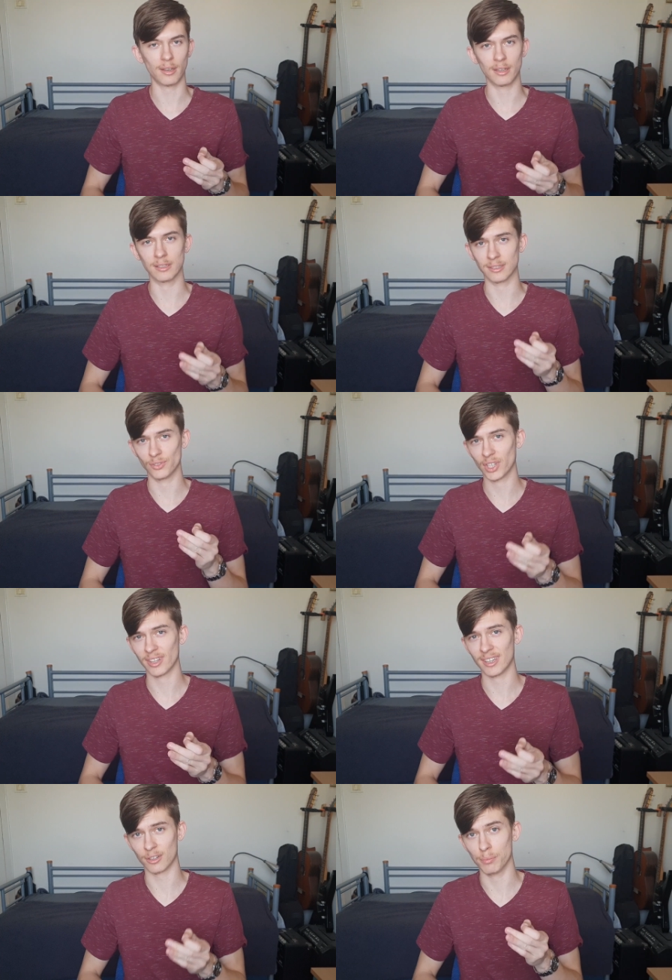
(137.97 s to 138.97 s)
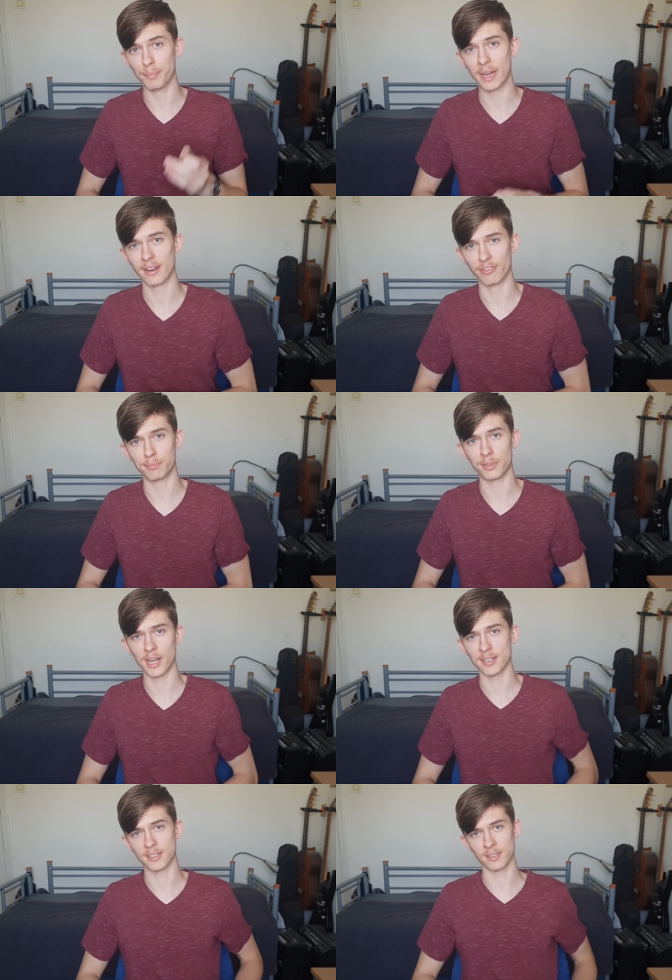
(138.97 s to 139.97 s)
is really in competitive
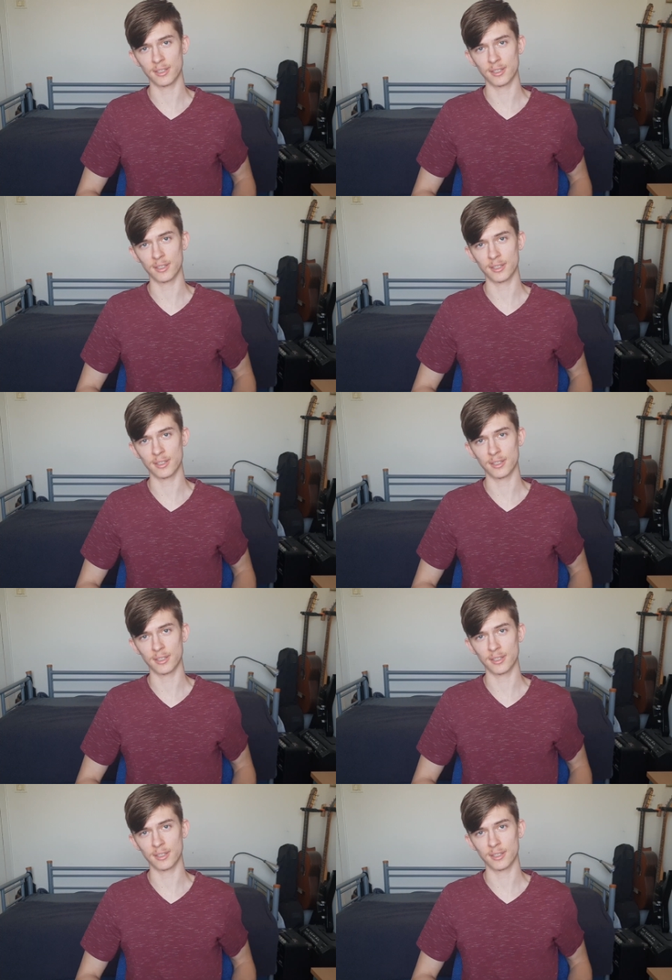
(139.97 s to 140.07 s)
prices